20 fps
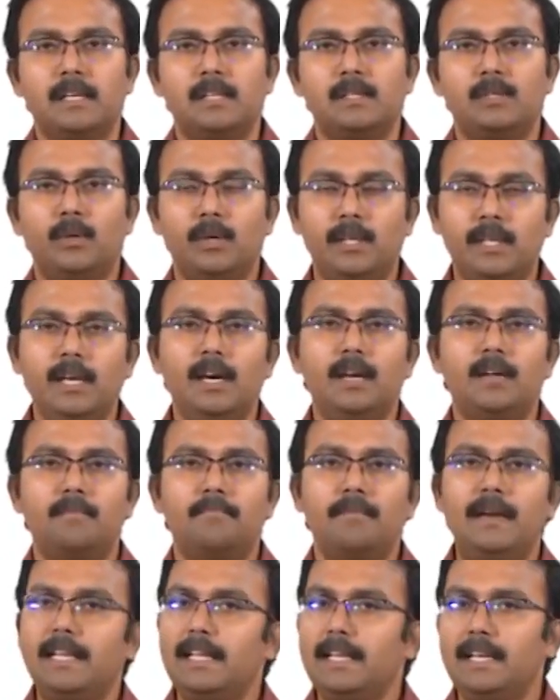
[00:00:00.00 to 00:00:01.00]
So, here
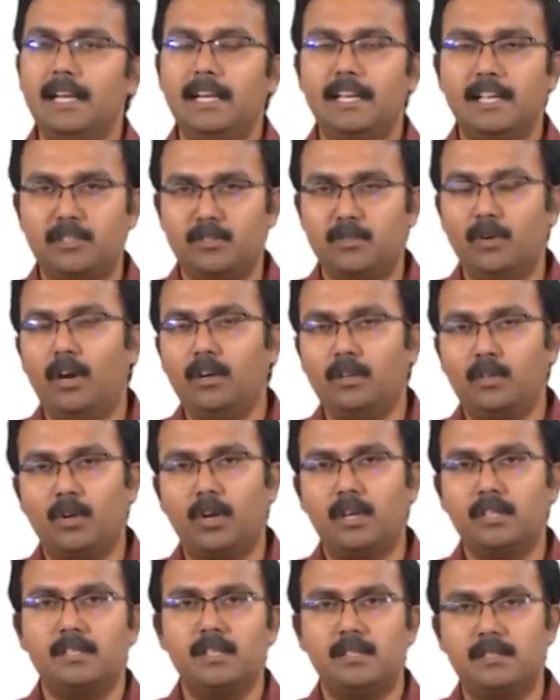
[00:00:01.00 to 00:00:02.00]
material does not
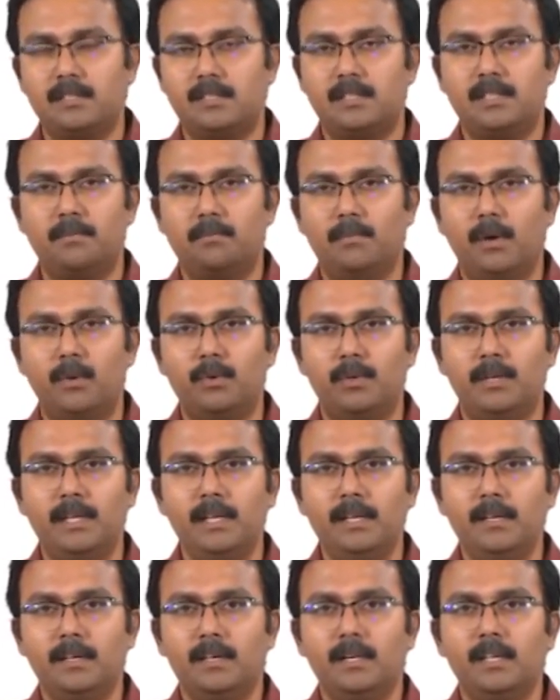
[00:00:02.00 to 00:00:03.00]
cross the system
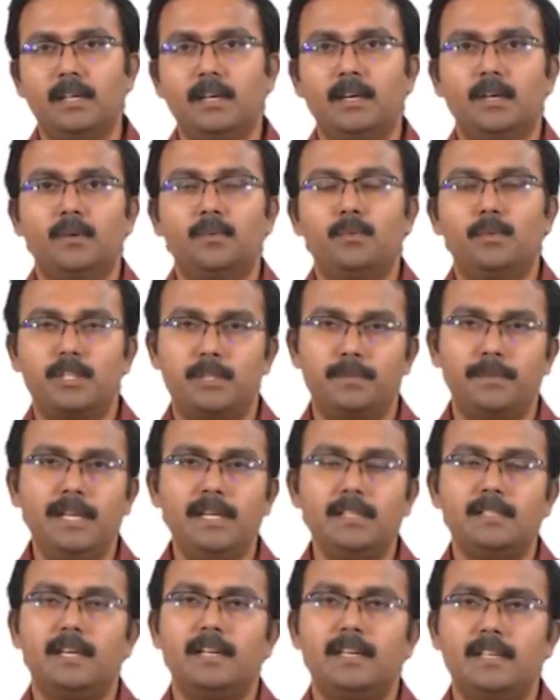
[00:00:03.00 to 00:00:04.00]
boundary, which
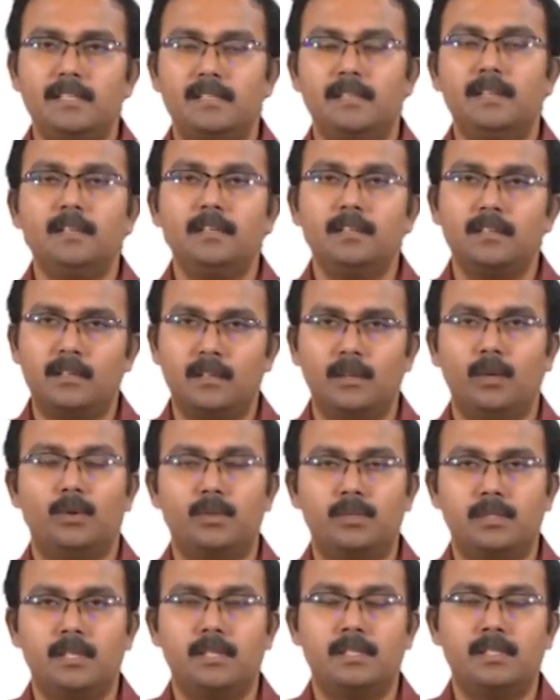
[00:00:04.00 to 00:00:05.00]
means it is a
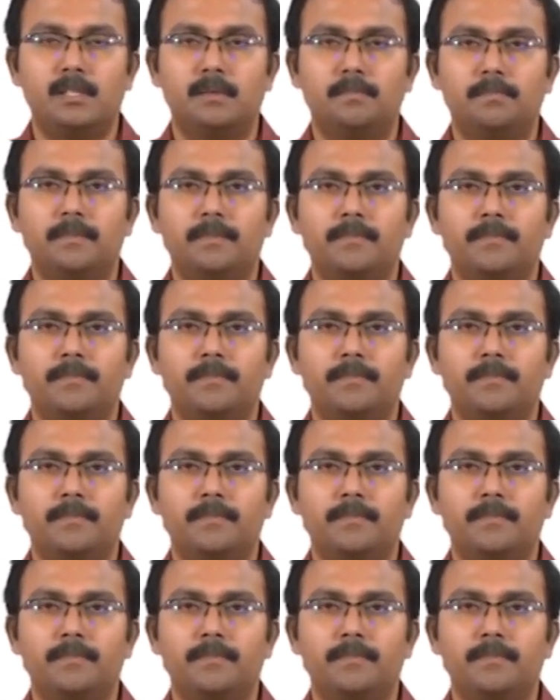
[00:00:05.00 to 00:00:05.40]
closed system.